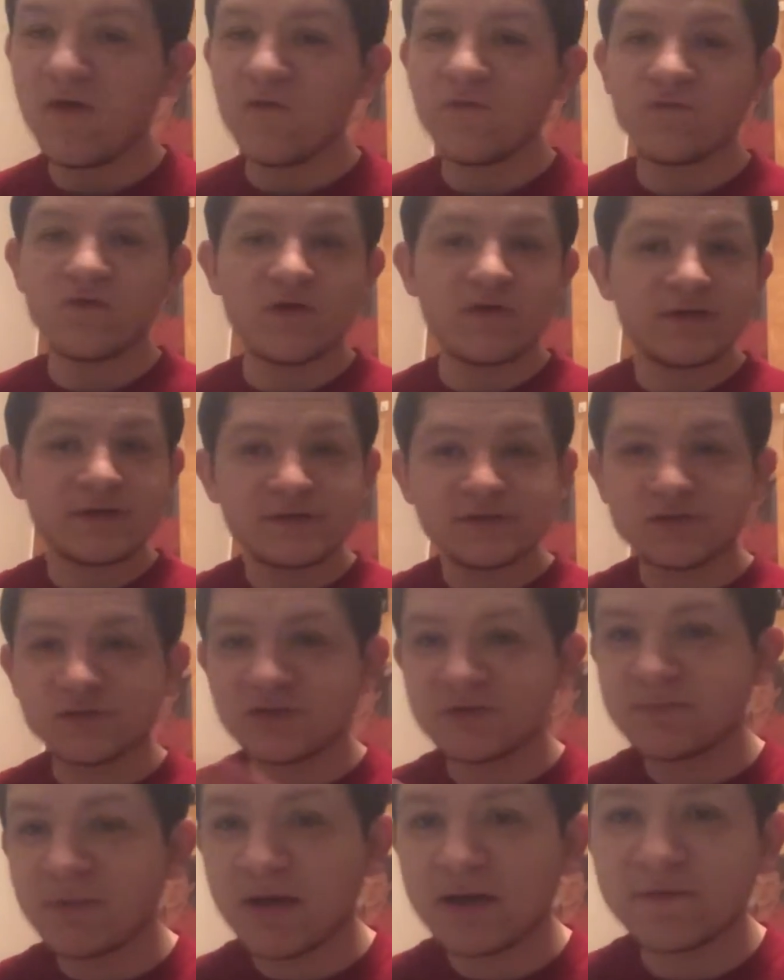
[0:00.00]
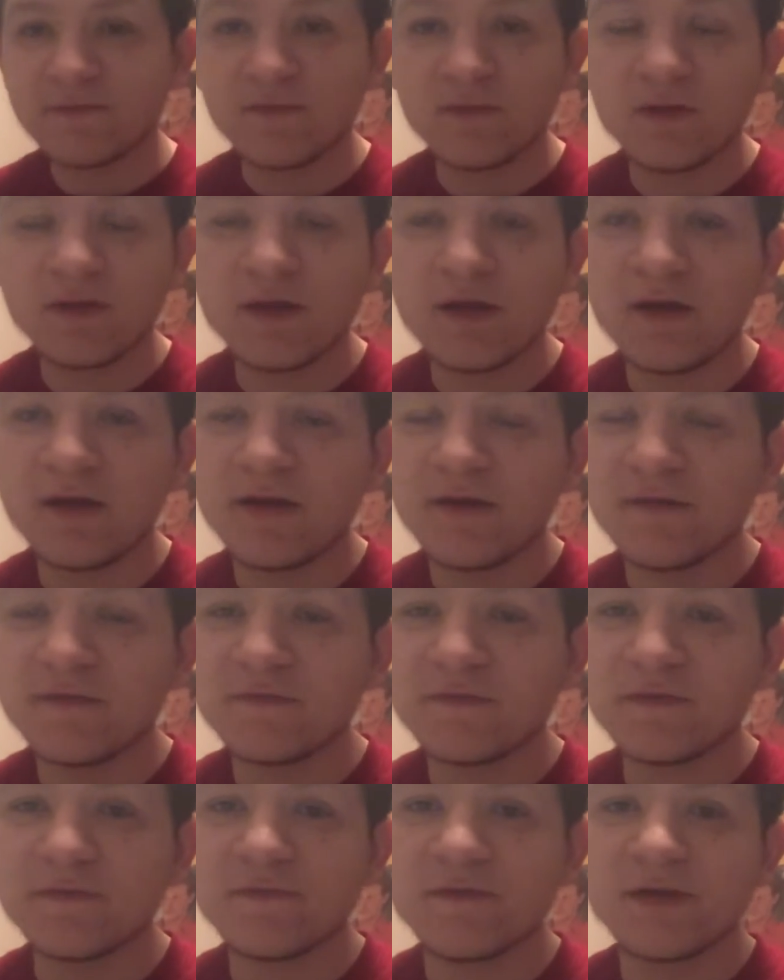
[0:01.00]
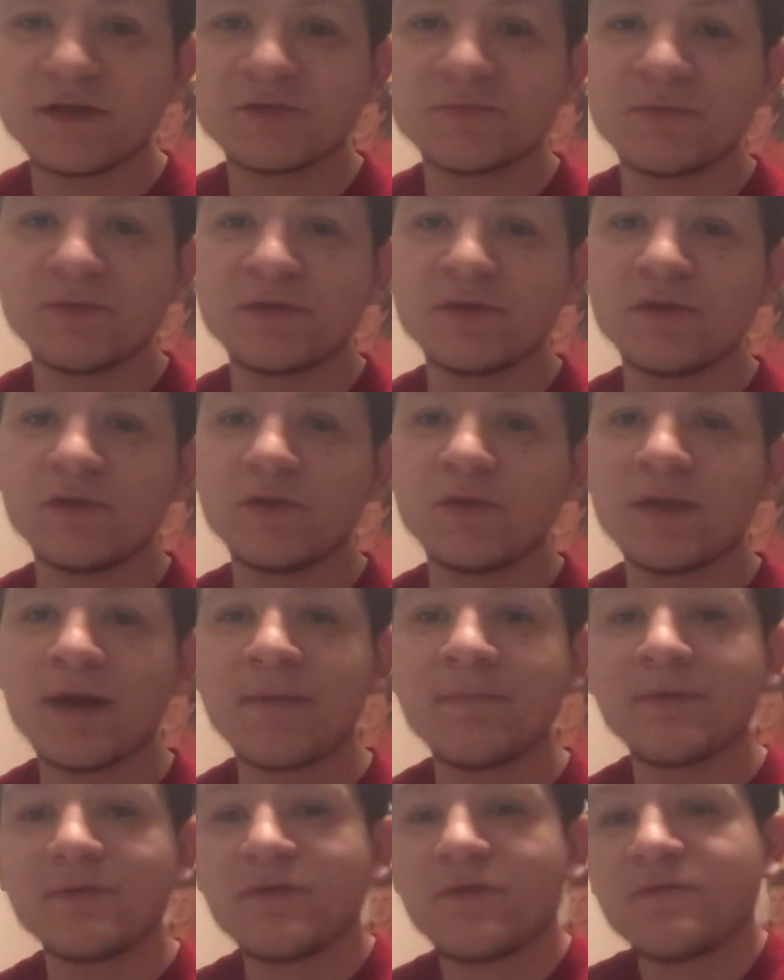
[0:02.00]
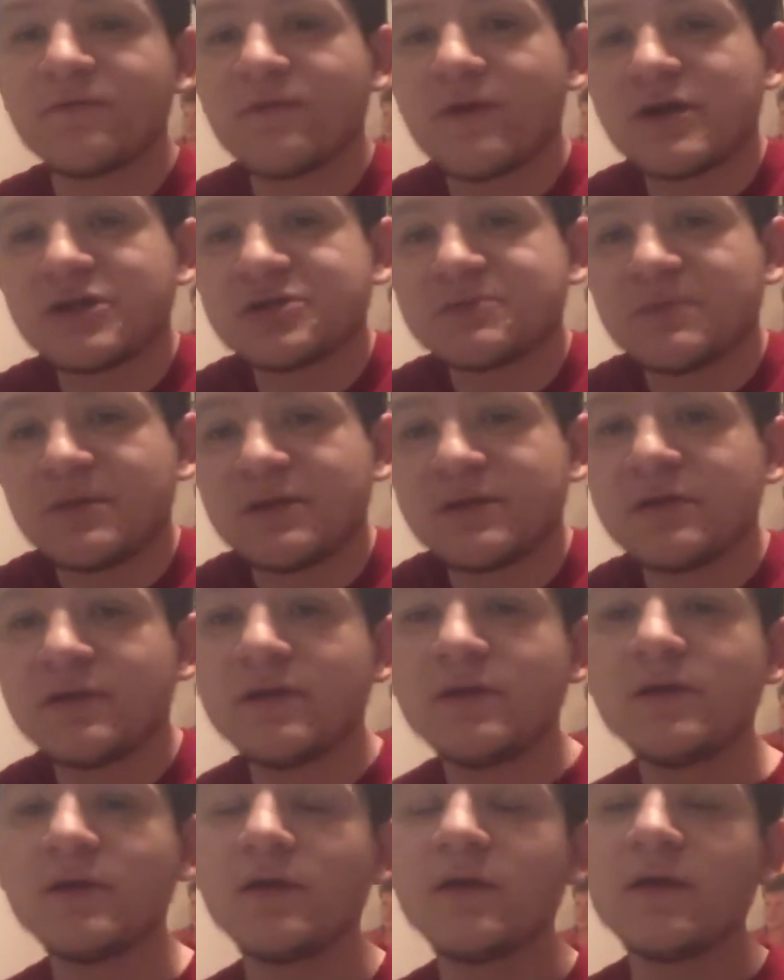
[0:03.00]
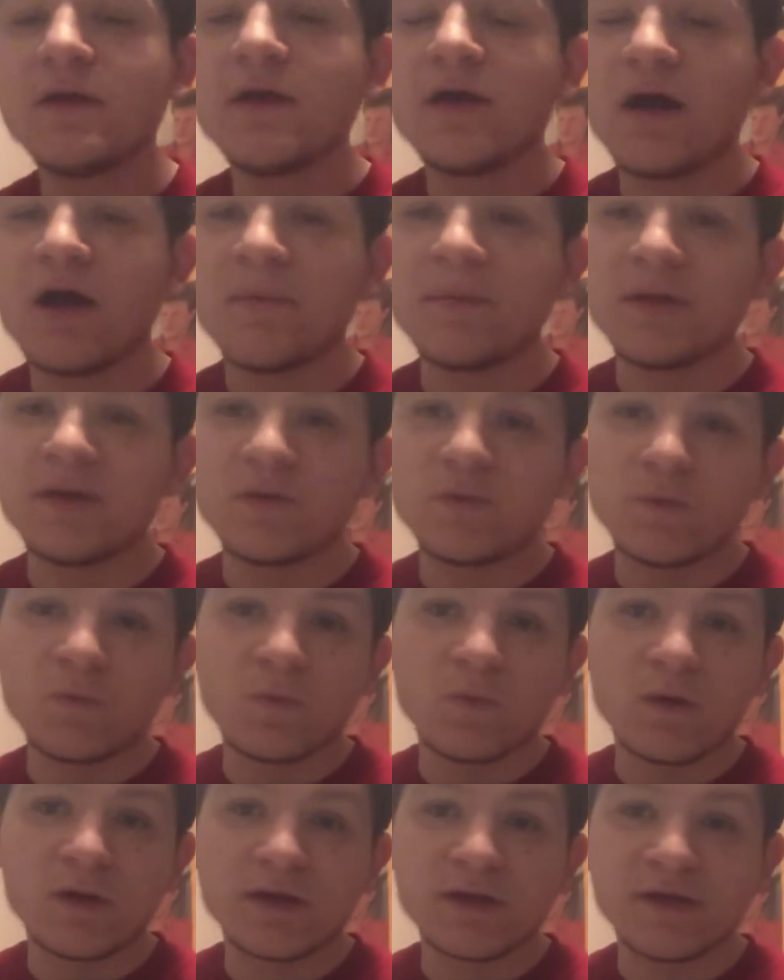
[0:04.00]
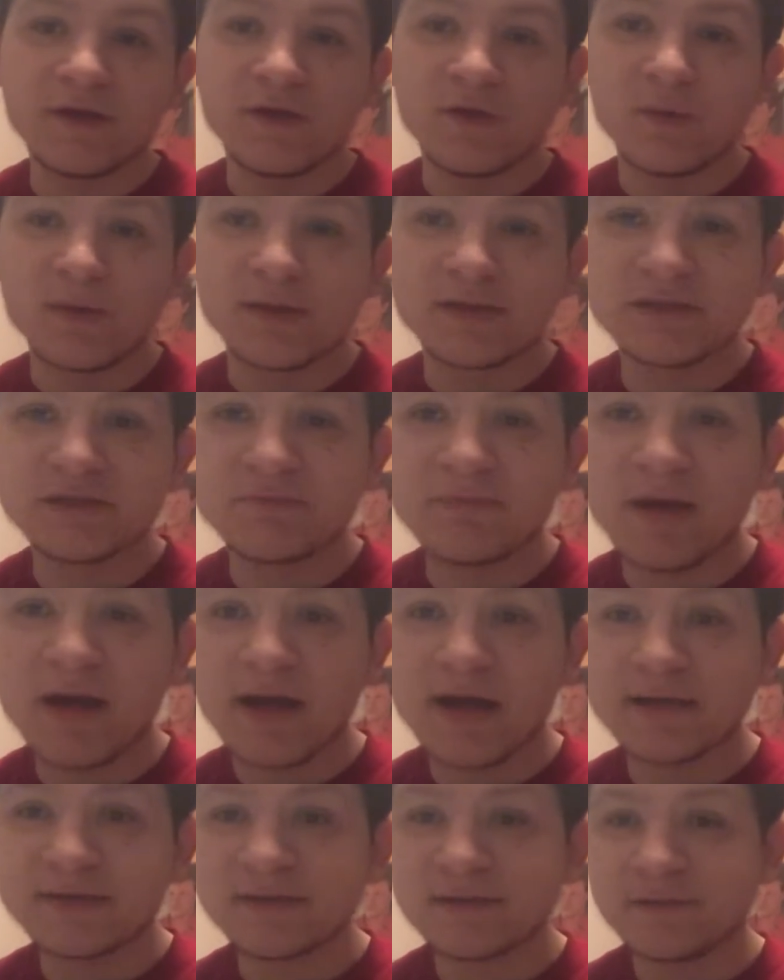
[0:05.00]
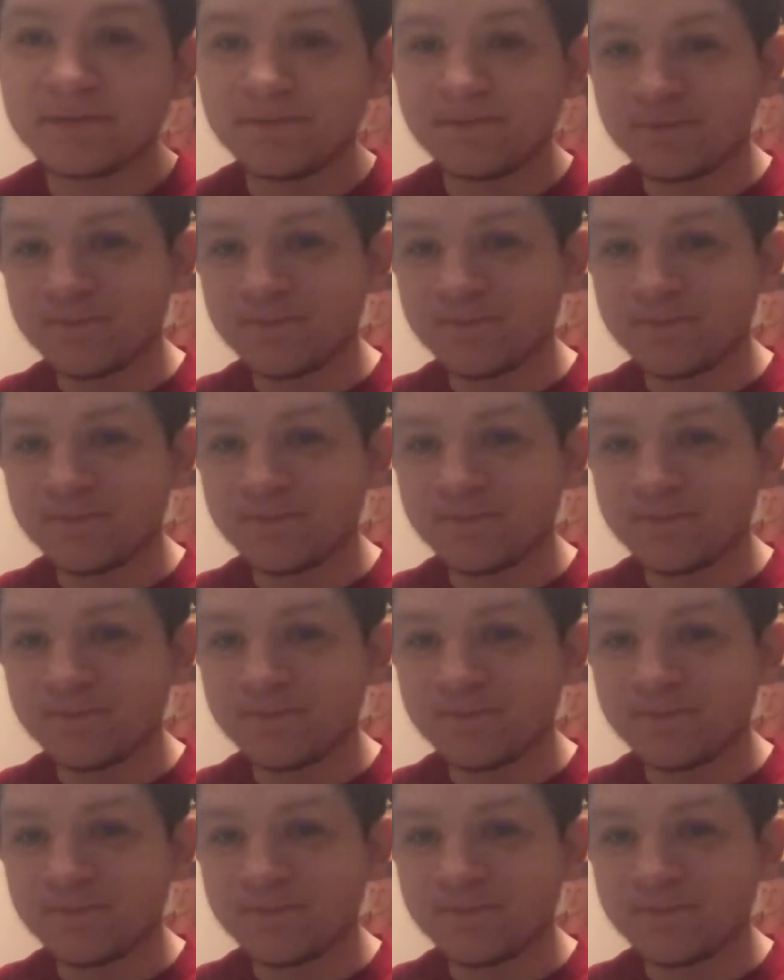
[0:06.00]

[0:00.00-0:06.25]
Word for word: Very disrespectful of the freshmen to do that, but the freshmen. I mean, what can you expect?